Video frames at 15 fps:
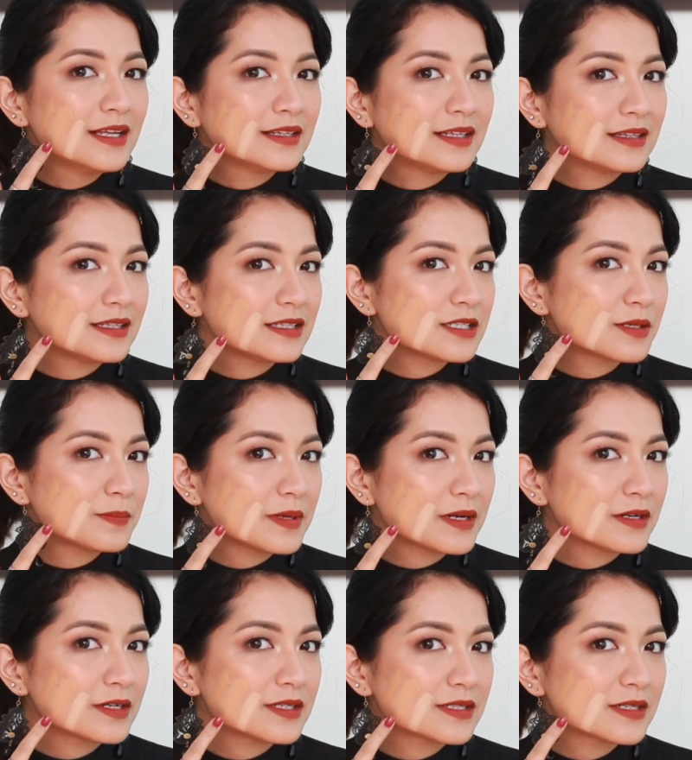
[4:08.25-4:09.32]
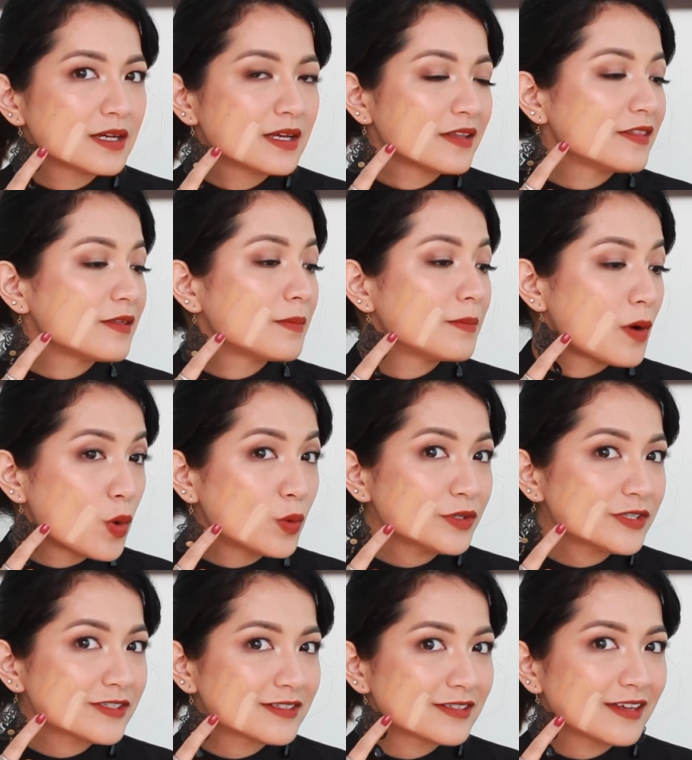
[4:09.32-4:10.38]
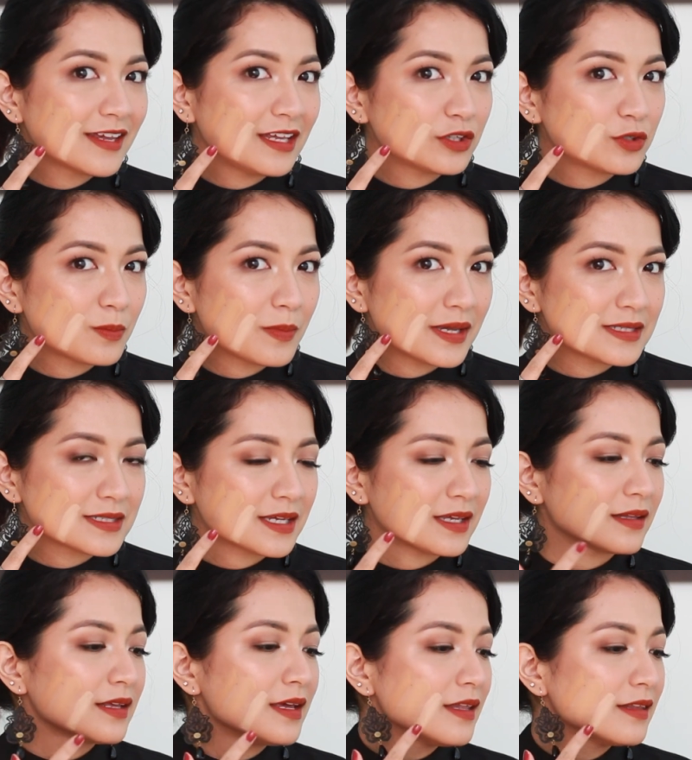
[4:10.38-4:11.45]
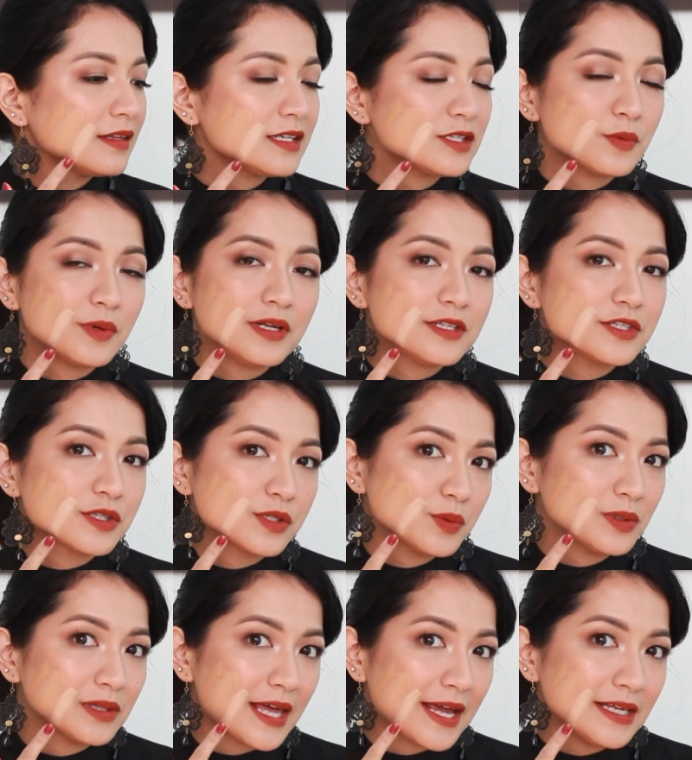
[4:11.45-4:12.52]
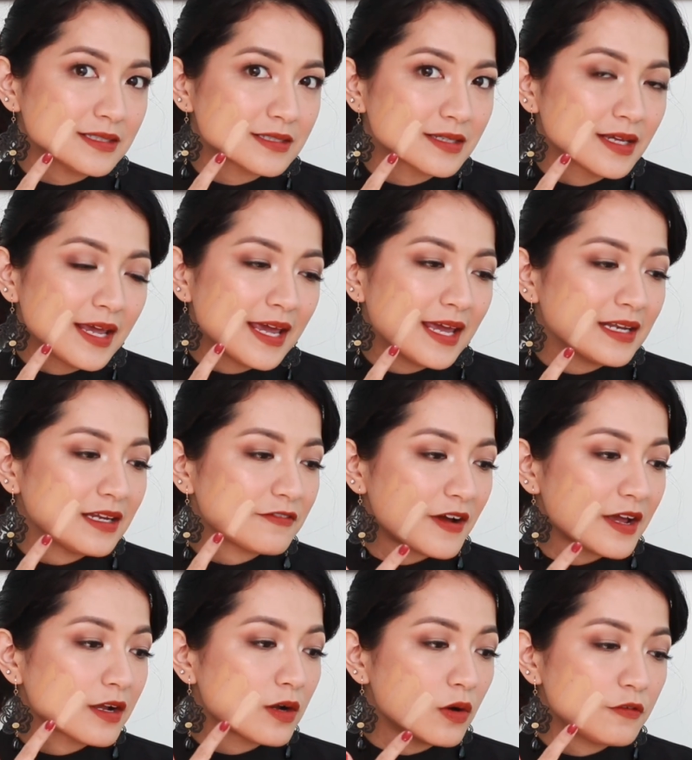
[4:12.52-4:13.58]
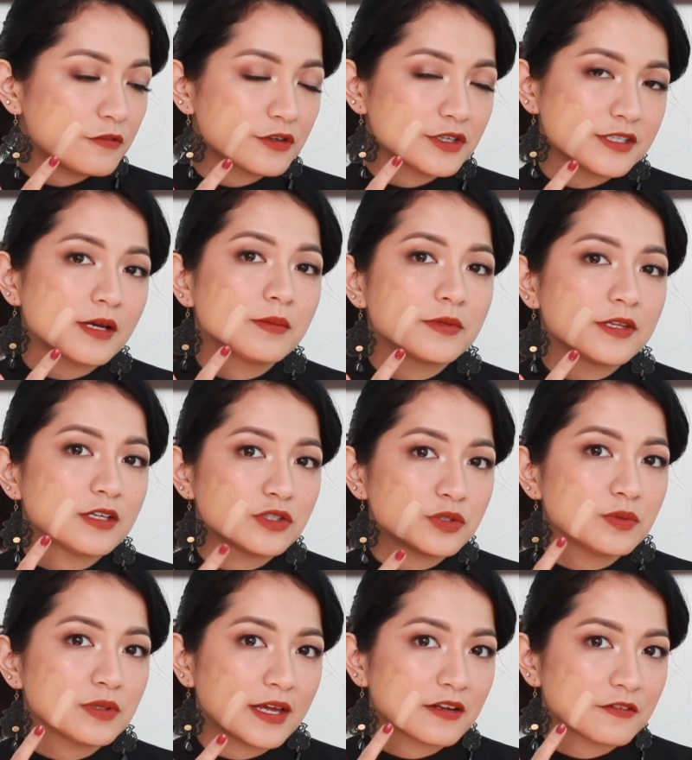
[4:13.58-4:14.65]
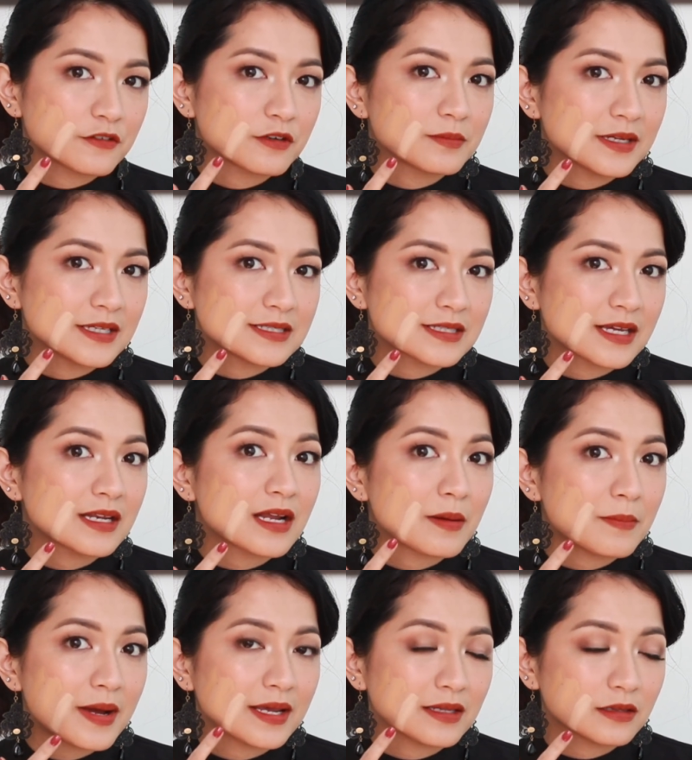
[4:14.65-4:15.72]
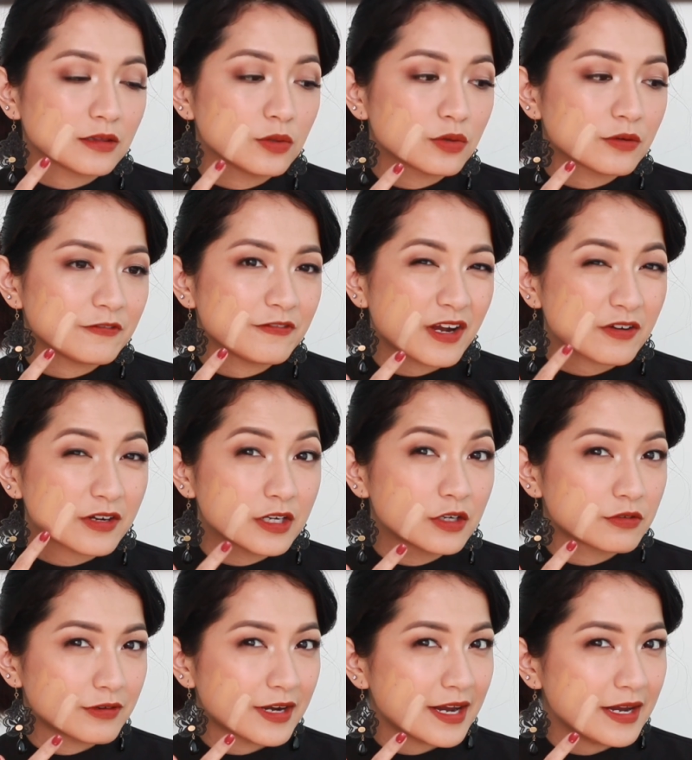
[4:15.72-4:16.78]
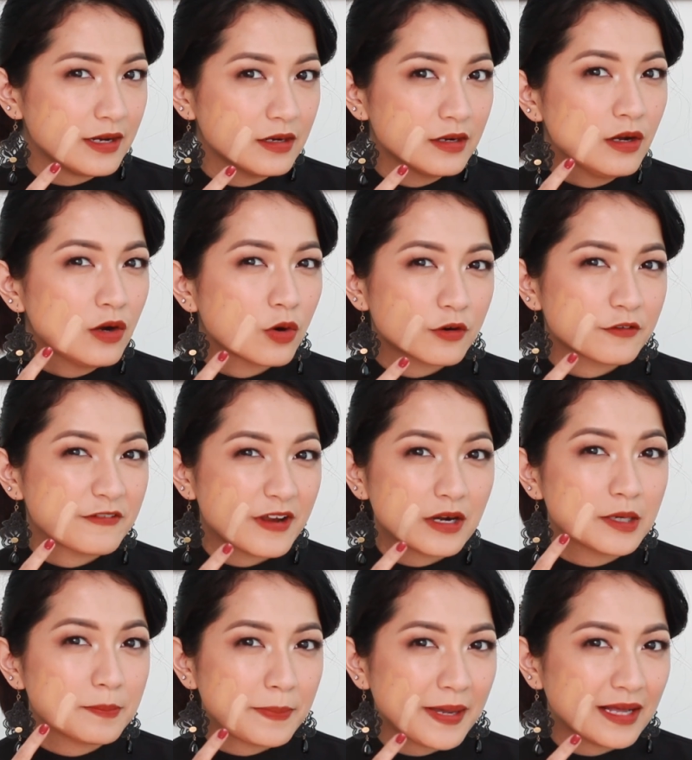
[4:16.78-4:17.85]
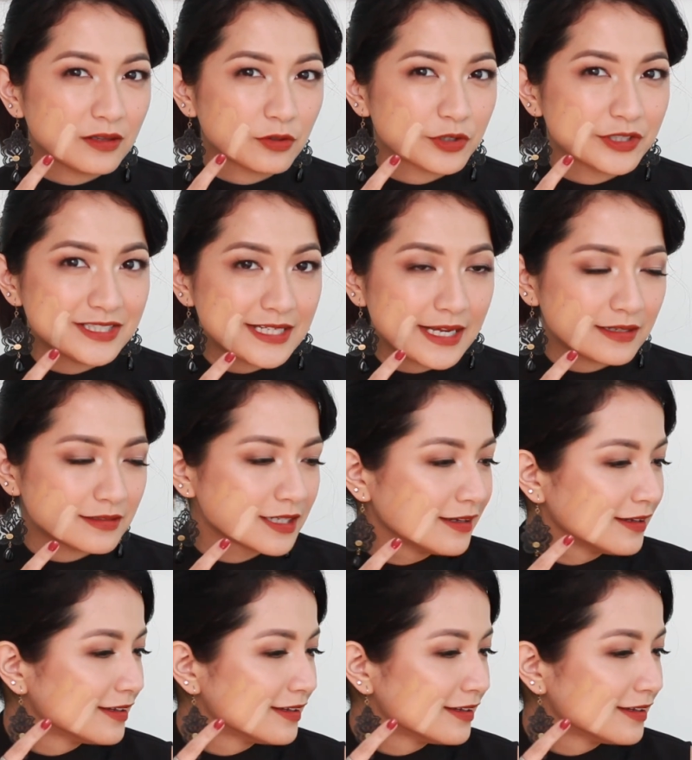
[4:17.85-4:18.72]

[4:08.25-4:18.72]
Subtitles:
that disappears the most into my skin. This one is too light, and if I go for something too light for my skin, I might look very gray or very pale or dead.